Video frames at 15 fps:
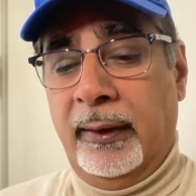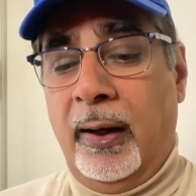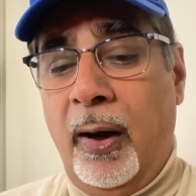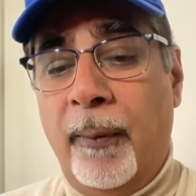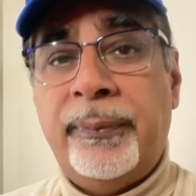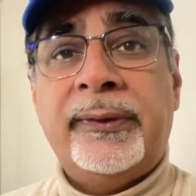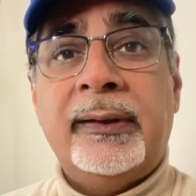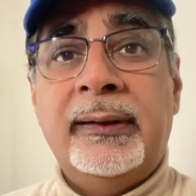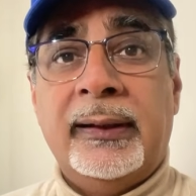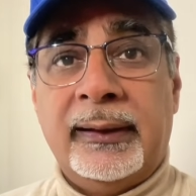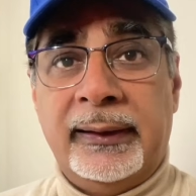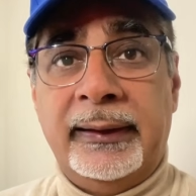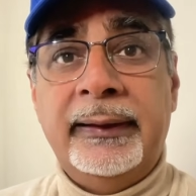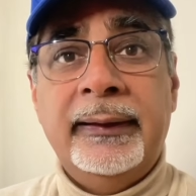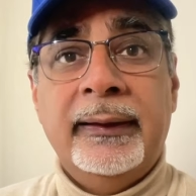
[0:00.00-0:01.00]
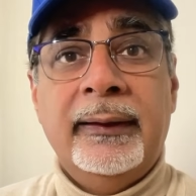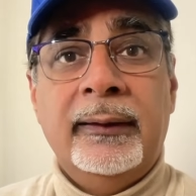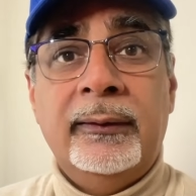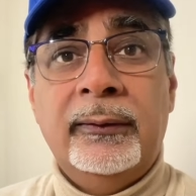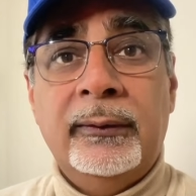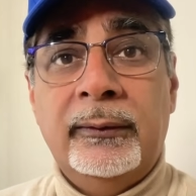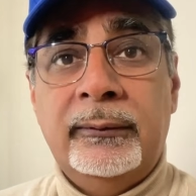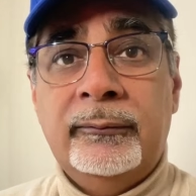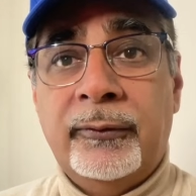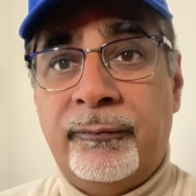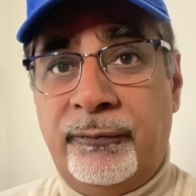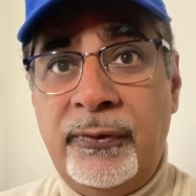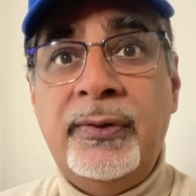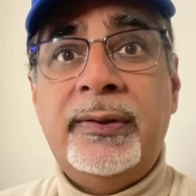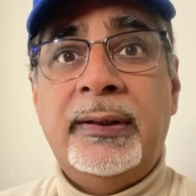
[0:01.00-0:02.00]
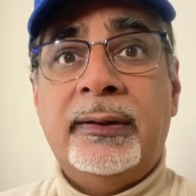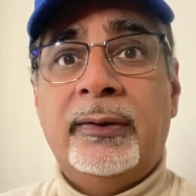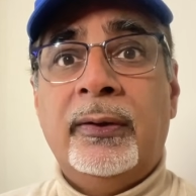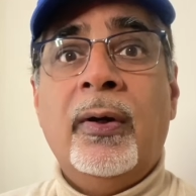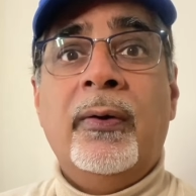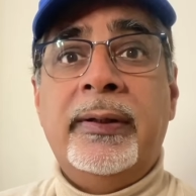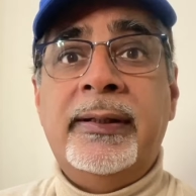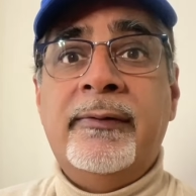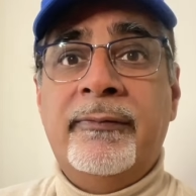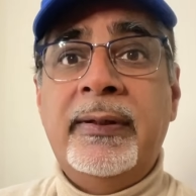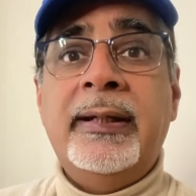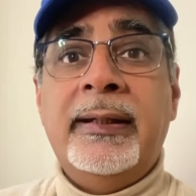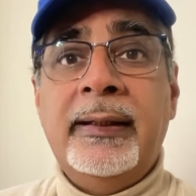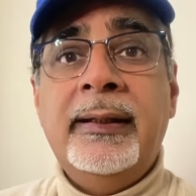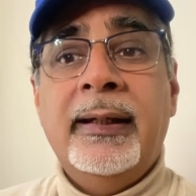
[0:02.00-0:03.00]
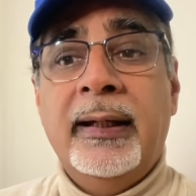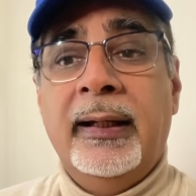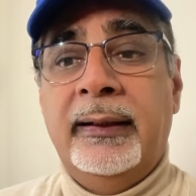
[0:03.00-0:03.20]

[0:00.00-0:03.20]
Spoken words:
obstinately refusing to go EV.